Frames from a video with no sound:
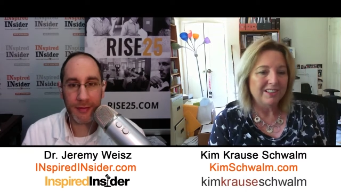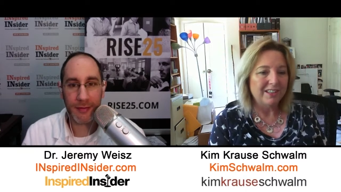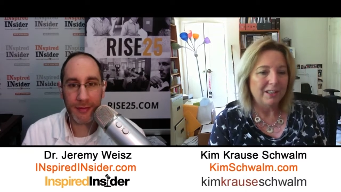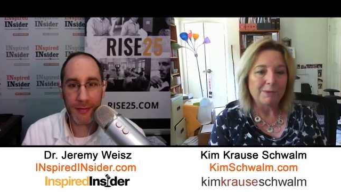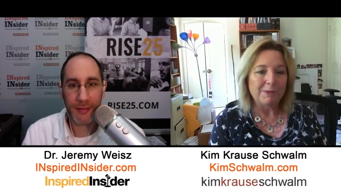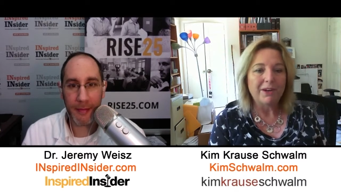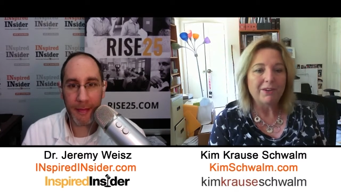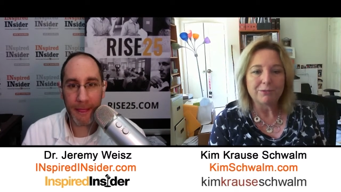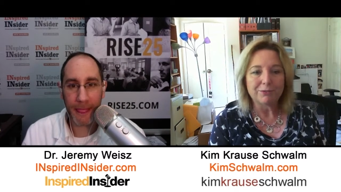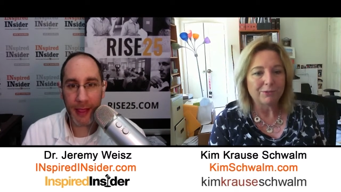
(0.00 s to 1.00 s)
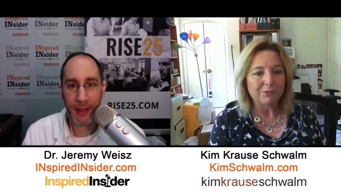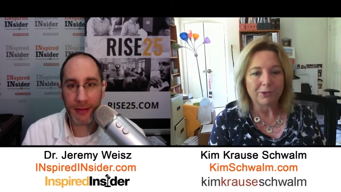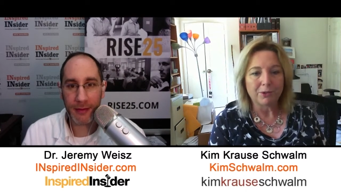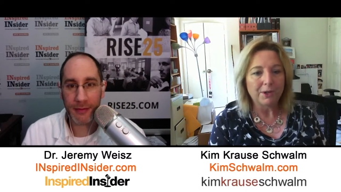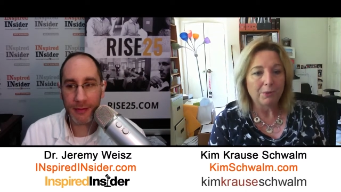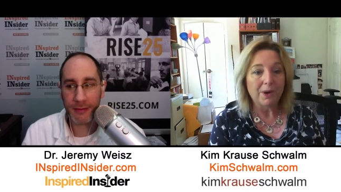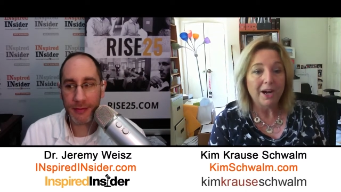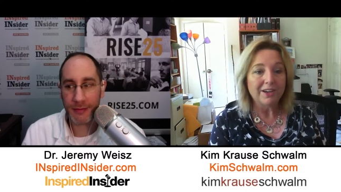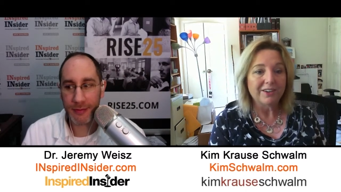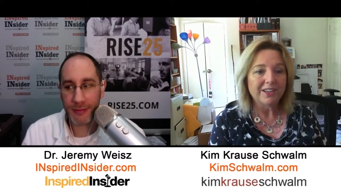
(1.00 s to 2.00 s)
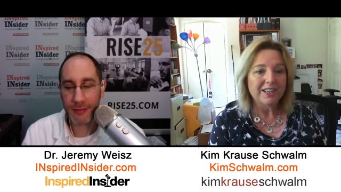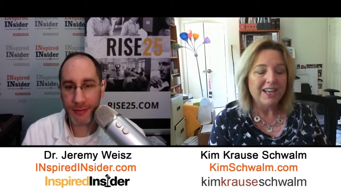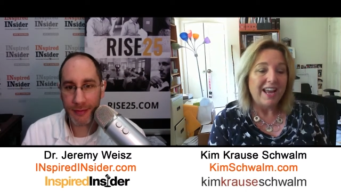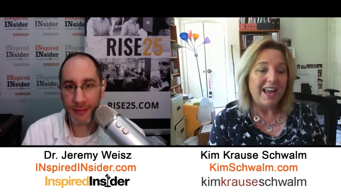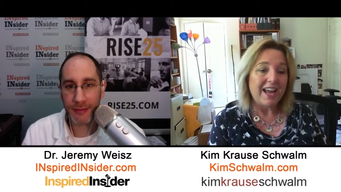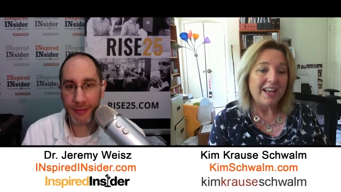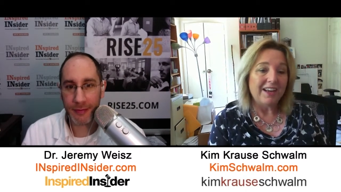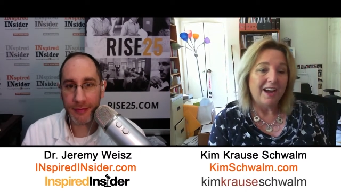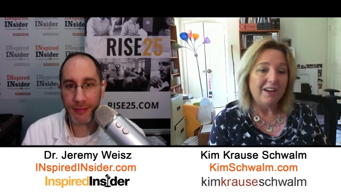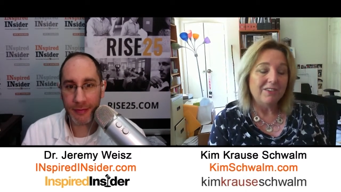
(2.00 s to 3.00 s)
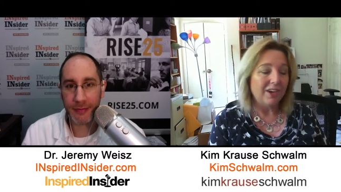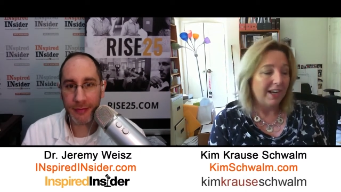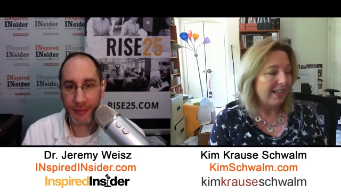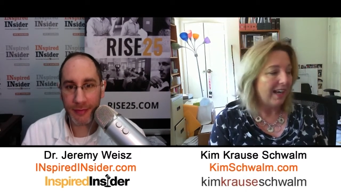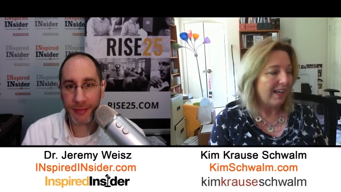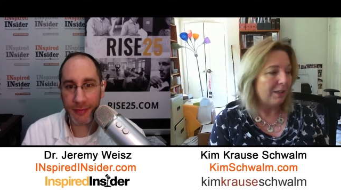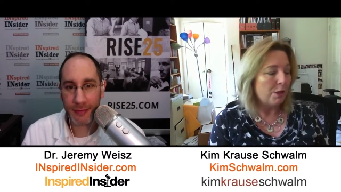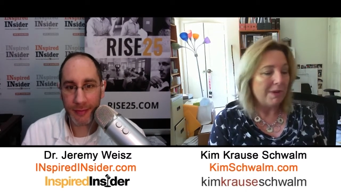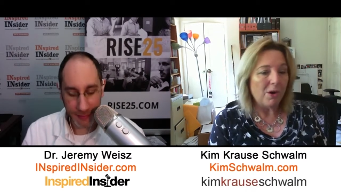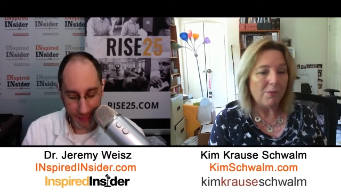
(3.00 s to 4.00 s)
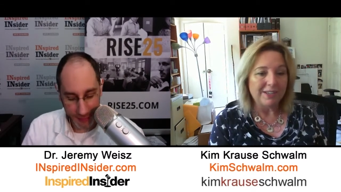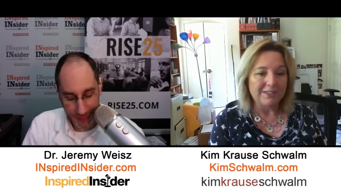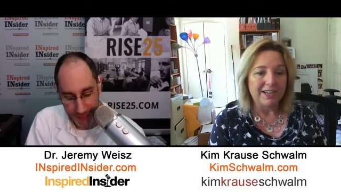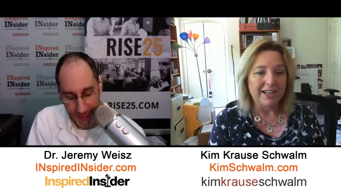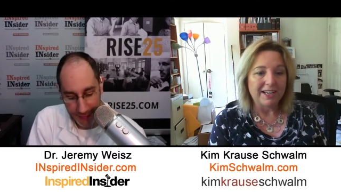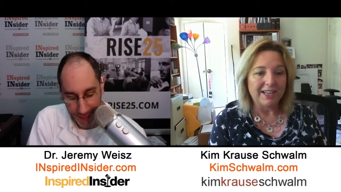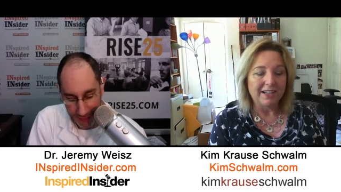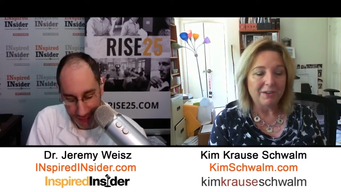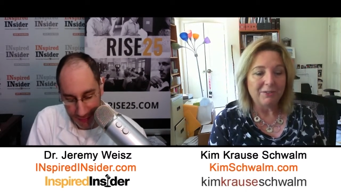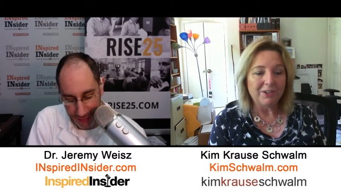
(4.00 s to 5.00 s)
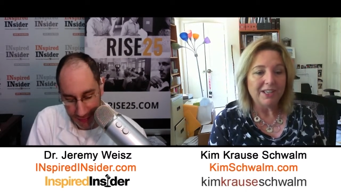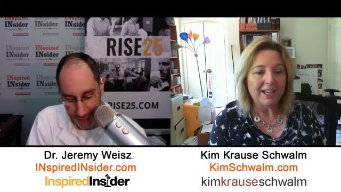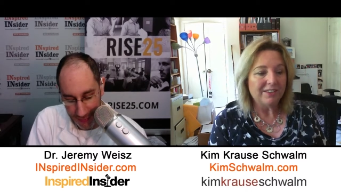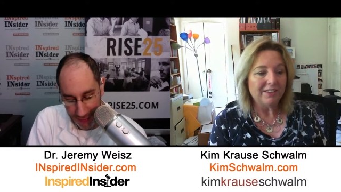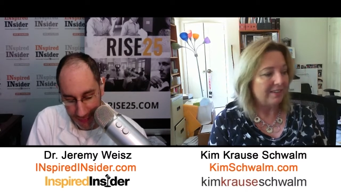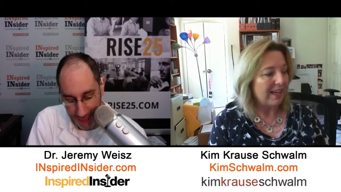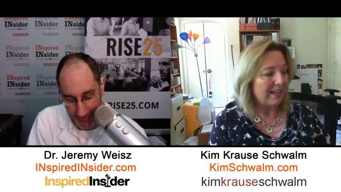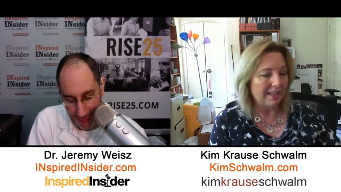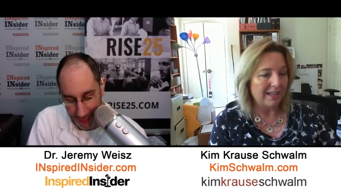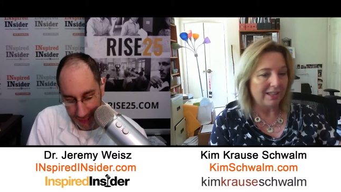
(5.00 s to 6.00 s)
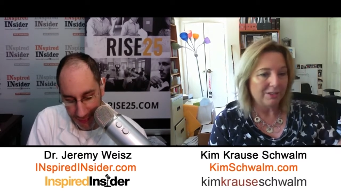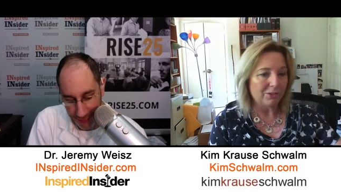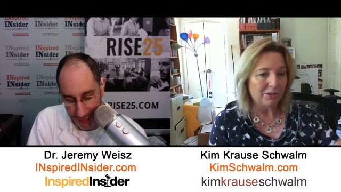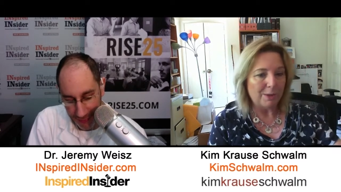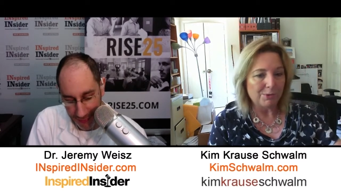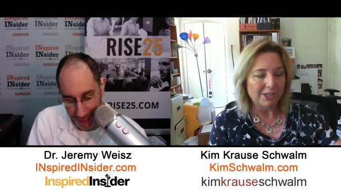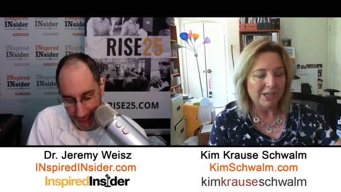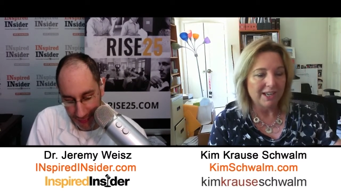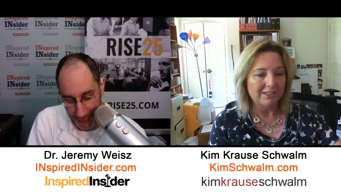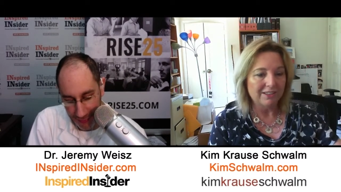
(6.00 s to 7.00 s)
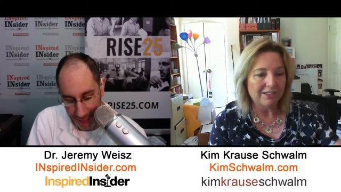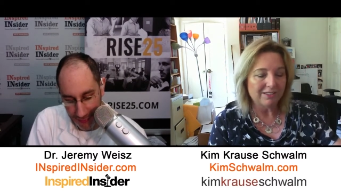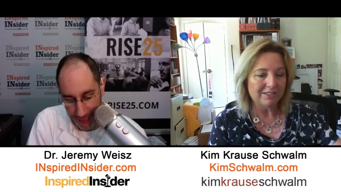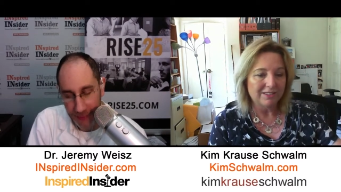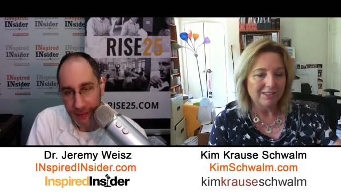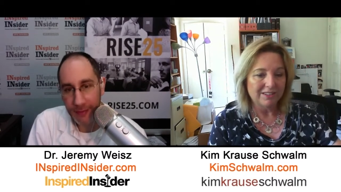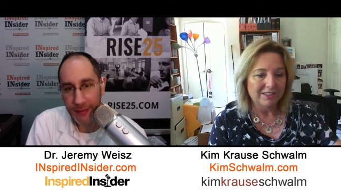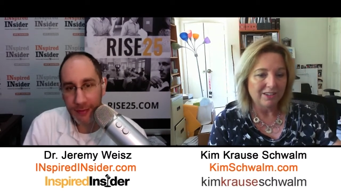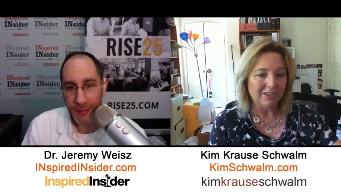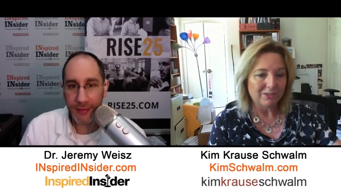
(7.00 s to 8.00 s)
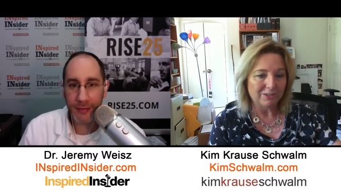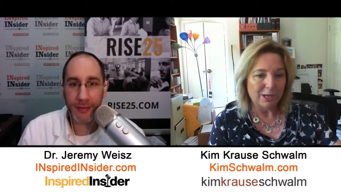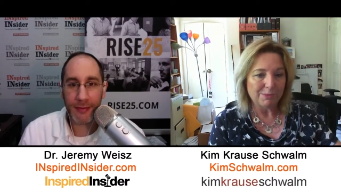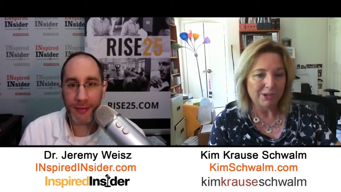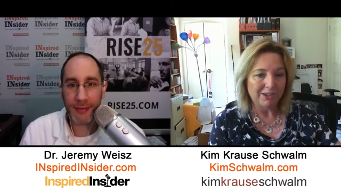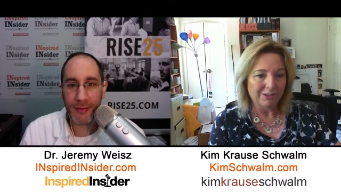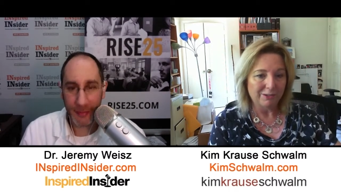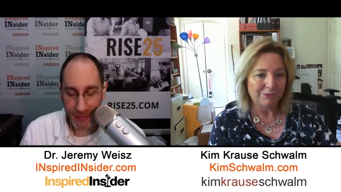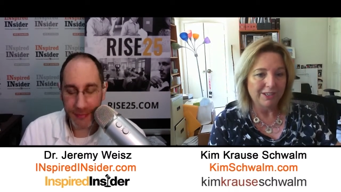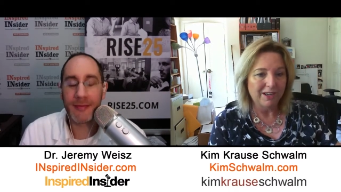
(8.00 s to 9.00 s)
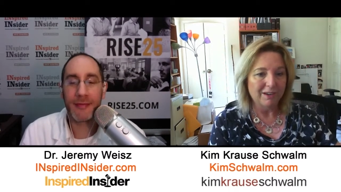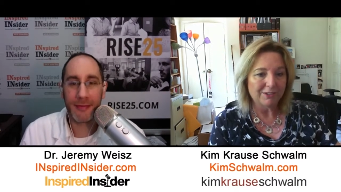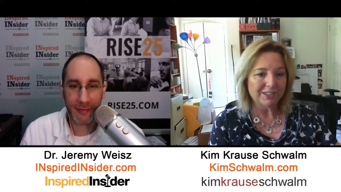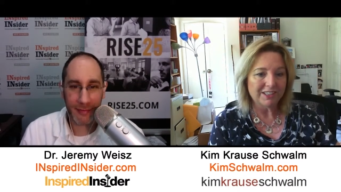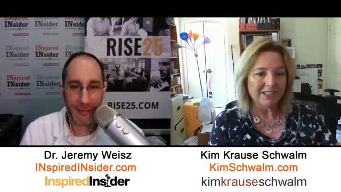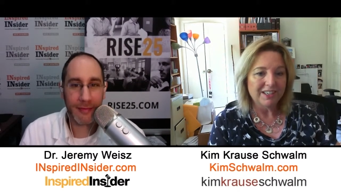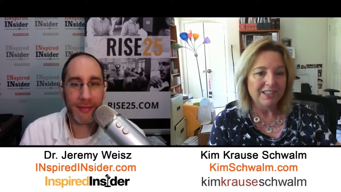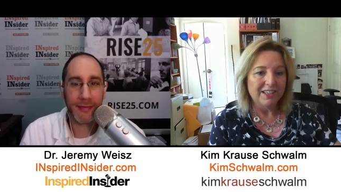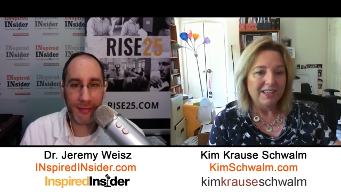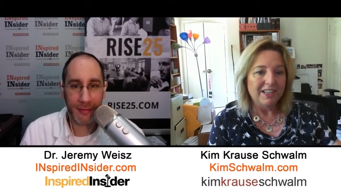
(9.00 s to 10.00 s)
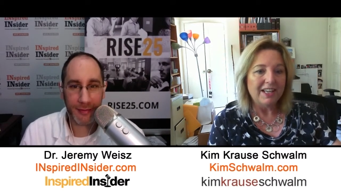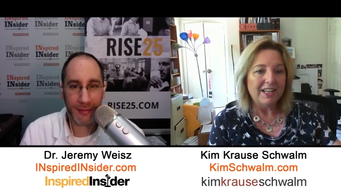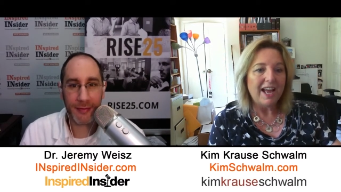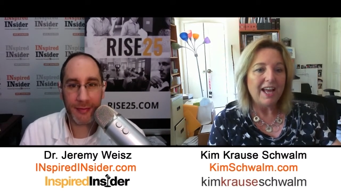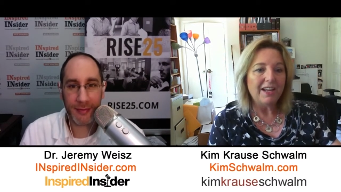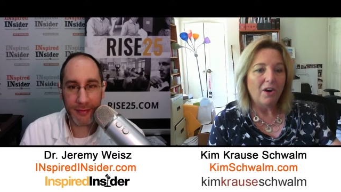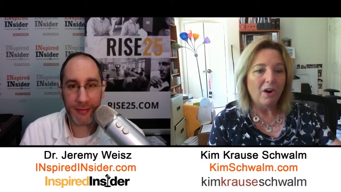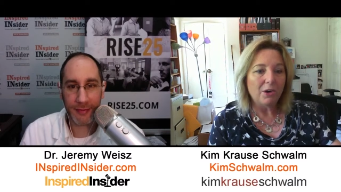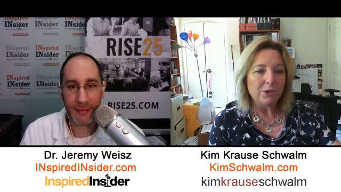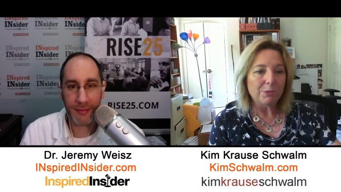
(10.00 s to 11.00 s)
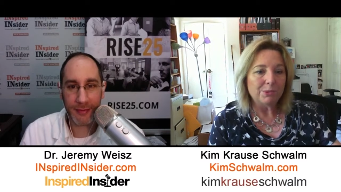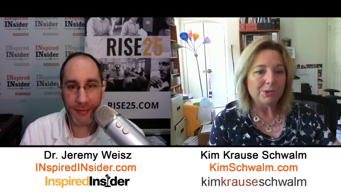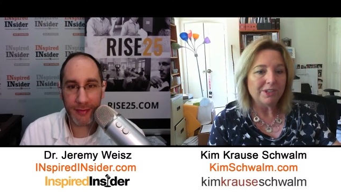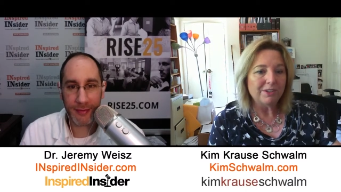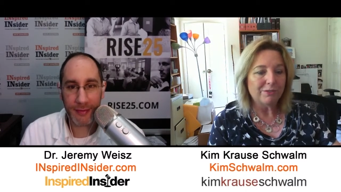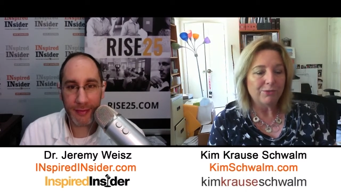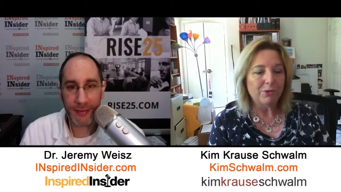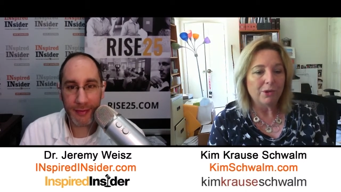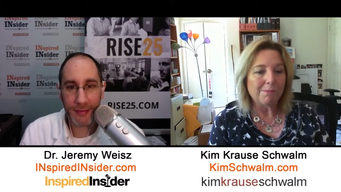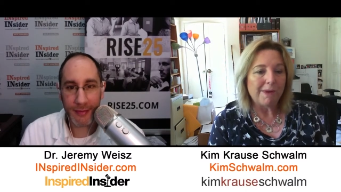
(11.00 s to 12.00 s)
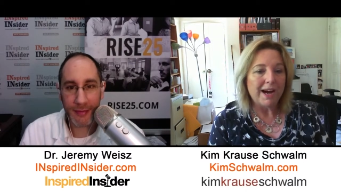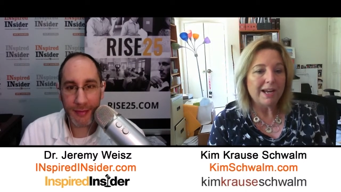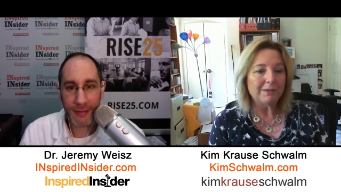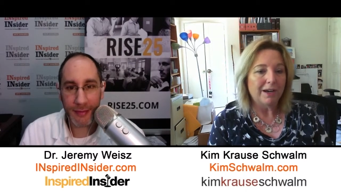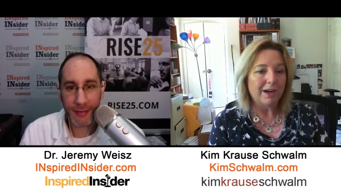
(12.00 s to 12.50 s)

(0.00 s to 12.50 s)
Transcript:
Speaker 1: that they've been mailing for quite a while. And I got it in the mail one day, and I realized that that little table of contents you know, sidebar on the front cover, it had all the bullets for my